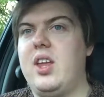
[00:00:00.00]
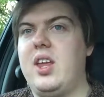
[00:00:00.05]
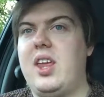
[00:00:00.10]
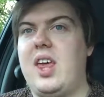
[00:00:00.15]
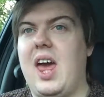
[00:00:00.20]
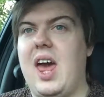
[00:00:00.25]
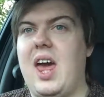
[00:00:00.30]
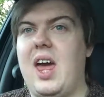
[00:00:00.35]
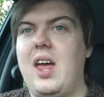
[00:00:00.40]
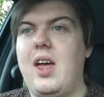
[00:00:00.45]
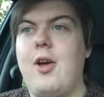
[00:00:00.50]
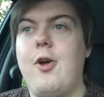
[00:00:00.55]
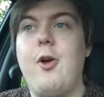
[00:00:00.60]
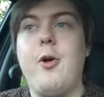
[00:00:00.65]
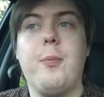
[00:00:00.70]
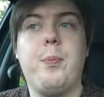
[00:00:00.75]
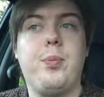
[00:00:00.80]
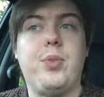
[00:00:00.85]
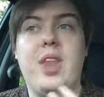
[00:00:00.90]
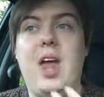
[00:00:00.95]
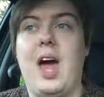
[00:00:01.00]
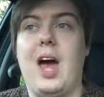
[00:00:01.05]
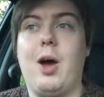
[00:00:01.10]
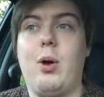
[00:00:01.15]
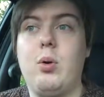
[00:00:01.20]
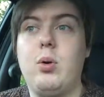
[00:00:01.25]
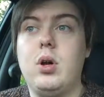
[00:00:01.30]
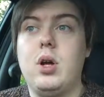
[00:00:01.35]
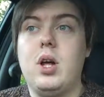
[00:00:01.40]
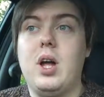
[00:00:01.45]
yet,
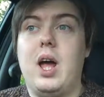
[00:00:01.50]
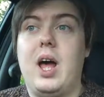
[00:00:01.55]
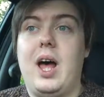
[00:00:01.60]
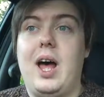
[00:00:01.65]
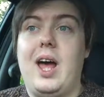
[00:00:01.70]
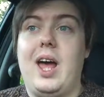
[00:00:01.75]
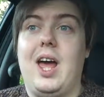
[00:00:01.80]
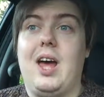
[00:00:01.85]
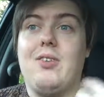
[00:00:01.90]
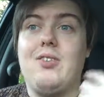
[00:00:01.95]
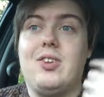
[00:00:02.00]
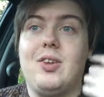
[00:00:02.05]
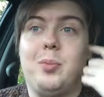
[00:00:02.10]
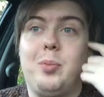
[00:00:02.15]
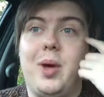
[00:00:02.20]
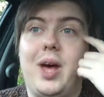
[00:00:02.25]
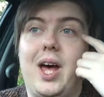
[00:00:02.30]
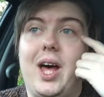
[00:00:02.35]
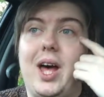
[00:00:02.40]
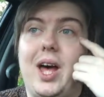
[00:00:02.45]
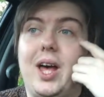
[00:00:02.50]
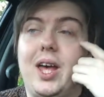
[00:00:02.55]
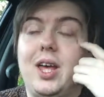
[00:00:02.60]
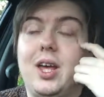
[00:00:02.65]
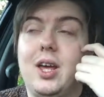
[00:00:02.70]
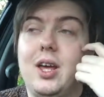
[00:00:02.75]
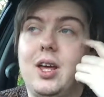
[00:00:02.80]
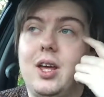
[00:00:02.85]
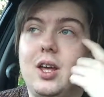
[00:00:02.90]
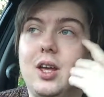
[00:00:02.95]
now, I have to
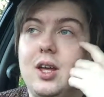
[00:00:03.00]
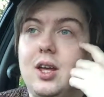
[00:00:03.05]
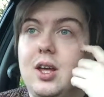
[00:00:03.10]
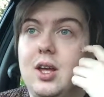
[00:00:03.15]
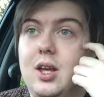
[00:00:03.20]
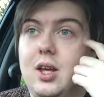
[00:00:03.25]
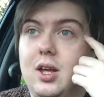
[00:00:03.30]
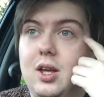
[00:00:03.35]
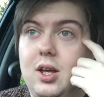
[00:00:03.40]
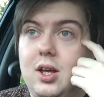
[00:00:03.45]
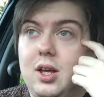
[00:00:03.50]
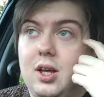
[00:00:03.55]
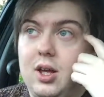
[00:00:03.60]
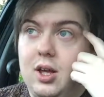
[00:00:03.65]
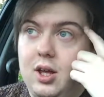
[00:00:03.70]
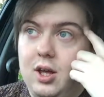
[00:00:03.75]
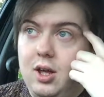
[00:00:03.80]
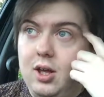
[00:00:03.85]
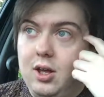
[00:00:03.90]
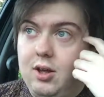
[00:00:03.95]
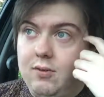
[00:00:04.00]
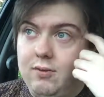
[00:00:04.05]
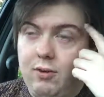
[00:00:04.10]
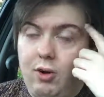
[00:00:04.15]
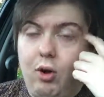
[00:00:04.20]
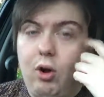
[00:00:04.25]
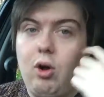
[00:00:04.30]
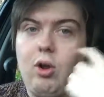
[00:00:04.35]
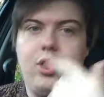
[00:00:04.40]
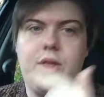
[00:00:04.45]
buy
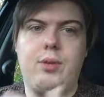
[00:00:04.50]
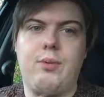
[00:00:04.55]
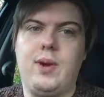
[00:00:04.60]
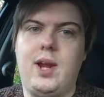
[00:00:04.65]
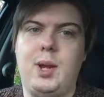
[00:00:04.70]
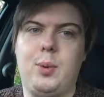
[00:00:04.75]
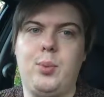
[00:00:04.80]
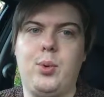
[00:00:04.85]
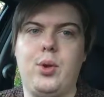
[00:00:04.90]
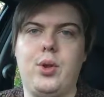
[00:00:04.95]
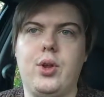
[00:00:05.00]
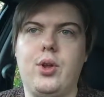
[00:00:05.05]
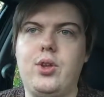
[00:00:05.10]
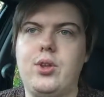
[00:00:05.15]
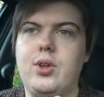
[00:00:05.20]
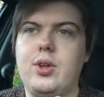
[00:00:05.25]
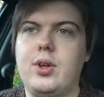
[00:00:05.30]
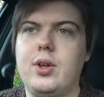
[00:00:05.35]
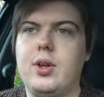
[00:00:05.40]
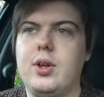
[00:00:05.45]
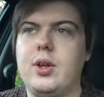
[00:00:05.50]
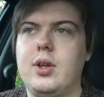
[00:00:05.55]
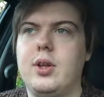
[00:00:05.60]
for all three brothers,